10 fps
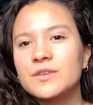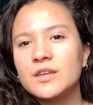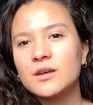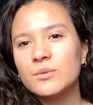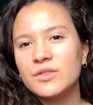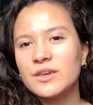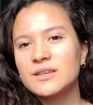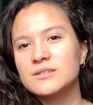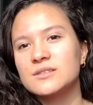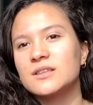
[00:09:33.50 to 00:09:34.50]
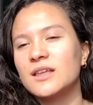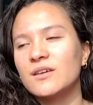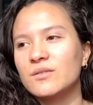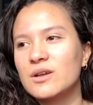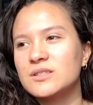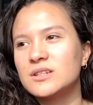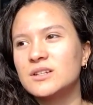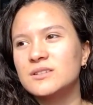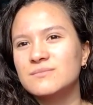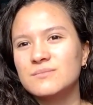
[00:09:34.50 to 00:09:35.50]
You know, when things in life are
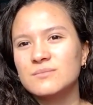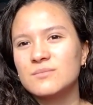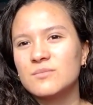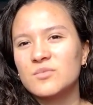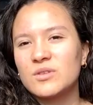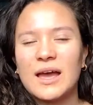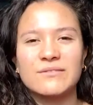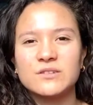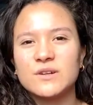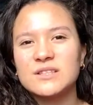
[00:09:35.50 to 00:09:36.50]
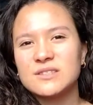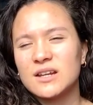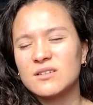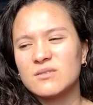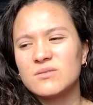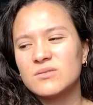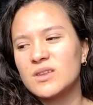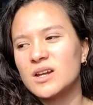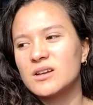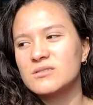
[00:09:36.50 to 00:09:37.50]
uncertain, have your friends there.
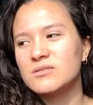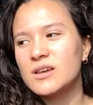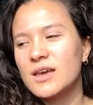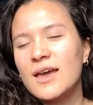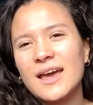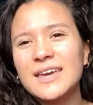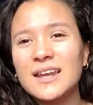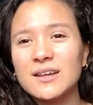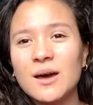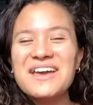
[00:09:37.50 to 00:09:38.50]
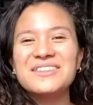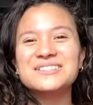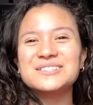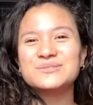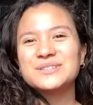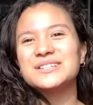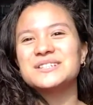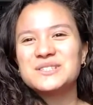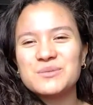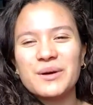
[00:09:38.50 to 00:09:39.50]
They're, again, this is really
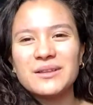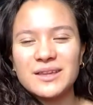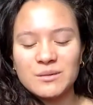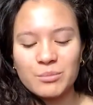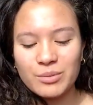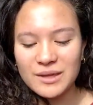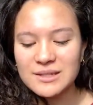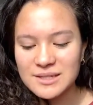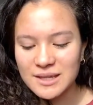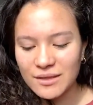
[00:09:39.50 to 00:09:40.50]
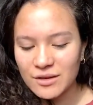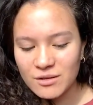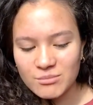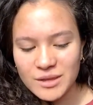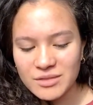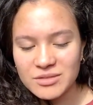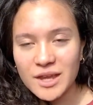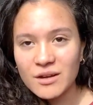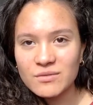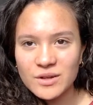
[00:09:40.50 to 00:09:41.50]
just about like being together and being
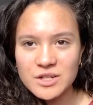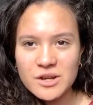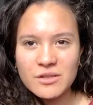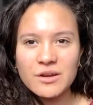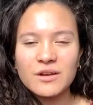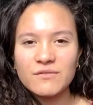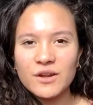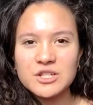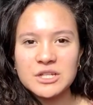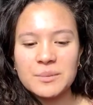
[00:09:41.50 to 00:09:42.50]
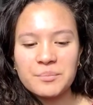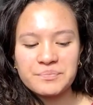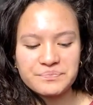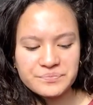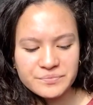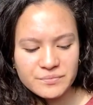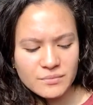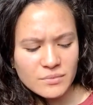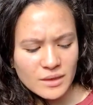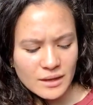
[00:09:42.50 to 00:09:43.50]
there for each other in a friendship.
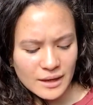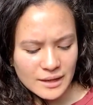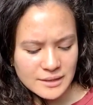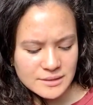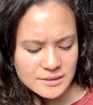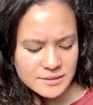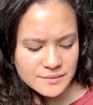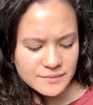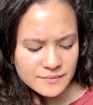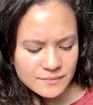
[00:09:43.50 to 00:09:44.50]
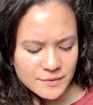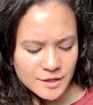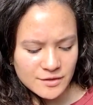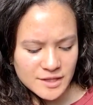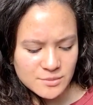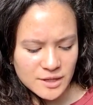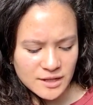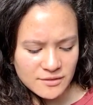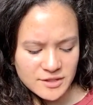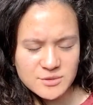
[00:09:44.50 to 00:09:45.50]
And you know, that's what I
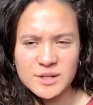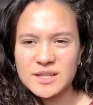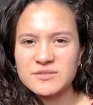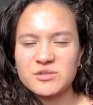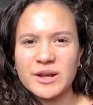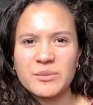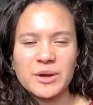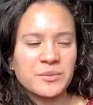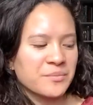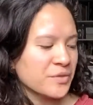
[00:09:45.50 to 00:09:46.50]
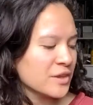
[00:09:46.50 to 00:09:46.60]
love. That's what I love to write about.